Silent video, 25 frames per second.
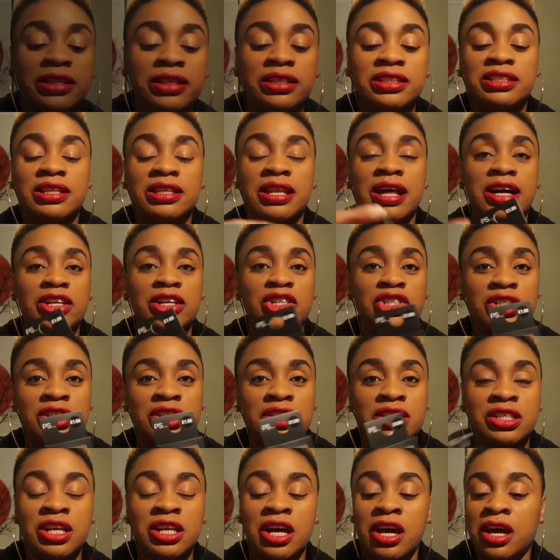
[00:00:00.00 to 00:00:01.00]
these
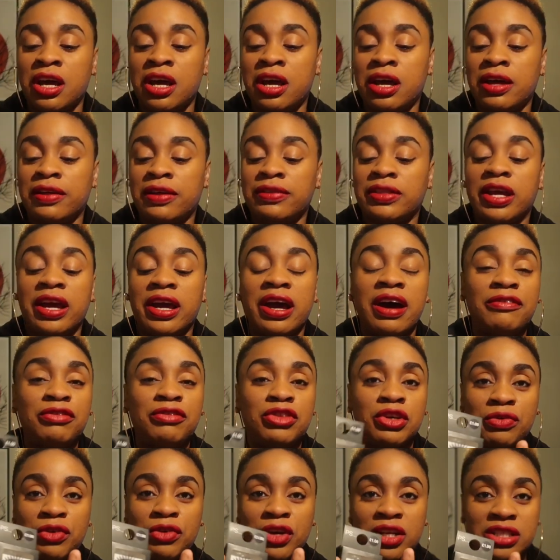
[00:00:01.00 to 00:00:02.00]
lashes? They have
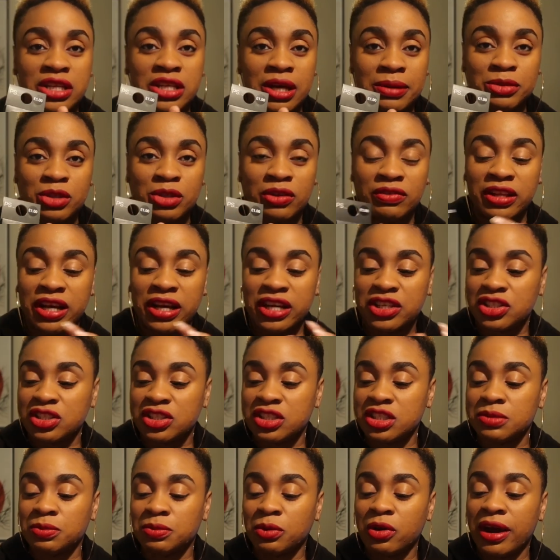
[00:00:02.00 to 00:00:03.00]
different types of
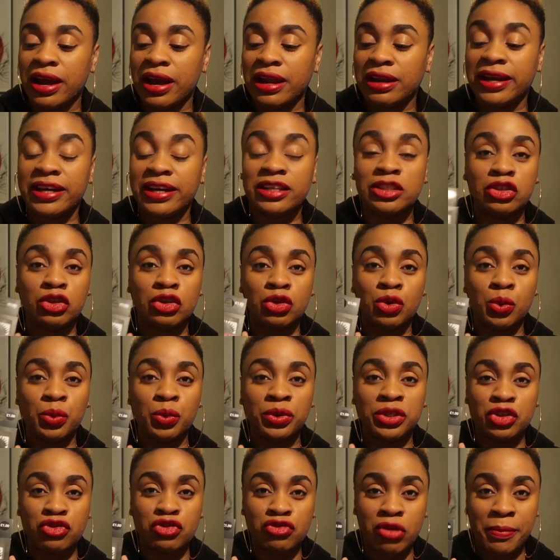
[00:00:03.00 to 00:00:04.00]
lashes, but I like to go
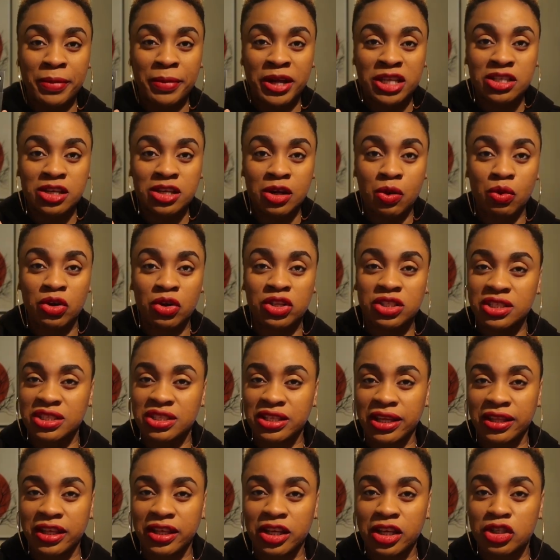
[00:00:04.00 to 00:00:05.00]
with the dramatic ones because
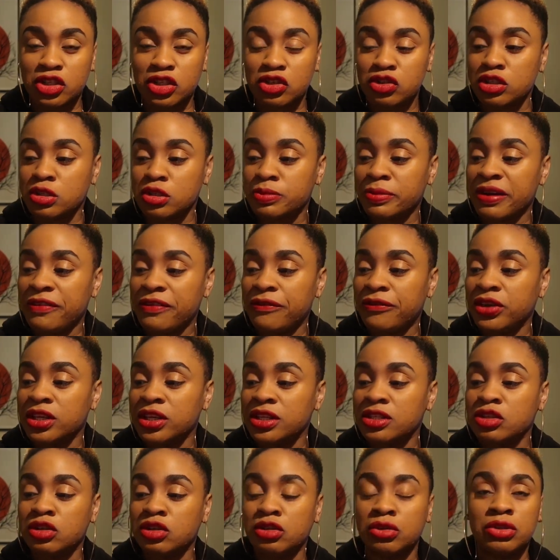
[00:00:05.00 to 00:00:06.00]
I think it suits my
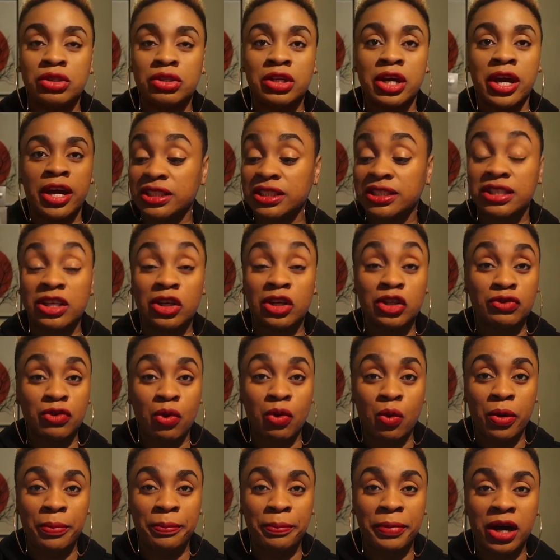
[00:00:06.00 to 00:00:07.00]
face good. It sells
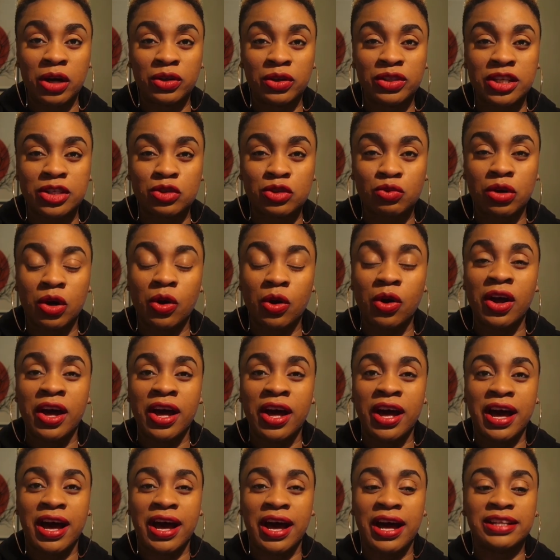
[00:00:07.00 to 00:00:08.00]
for £1 as well,
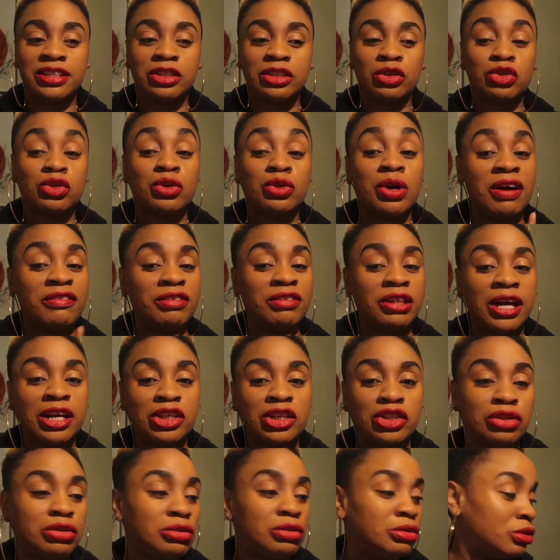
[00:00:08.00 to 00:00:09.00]
and they also have
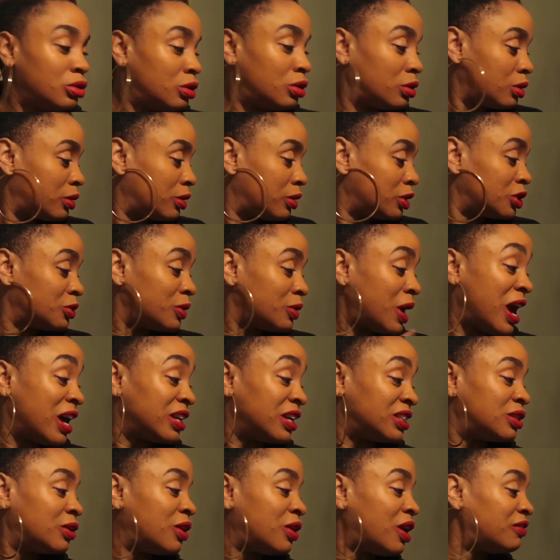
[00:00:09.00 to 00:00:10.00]
lash glue. Oh gosh, I
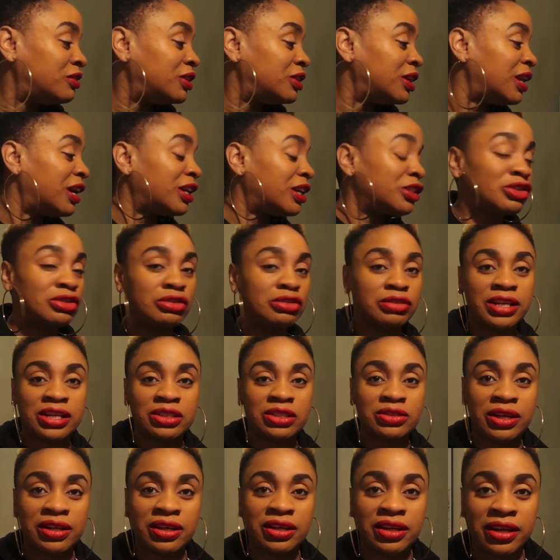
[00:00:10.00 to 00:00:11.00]
still have the lash glue.
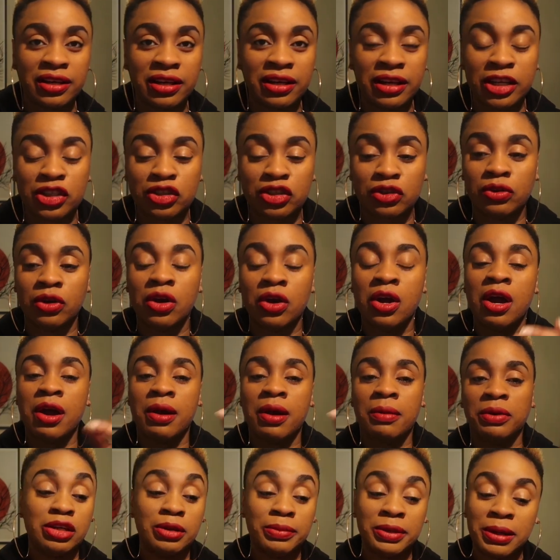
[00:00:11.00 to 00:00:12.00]
That's why I didn't get a lash glue.
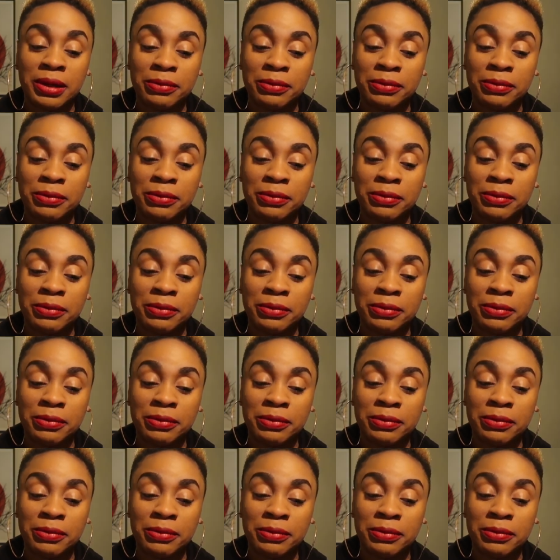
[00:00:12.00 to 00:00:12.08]
Normally,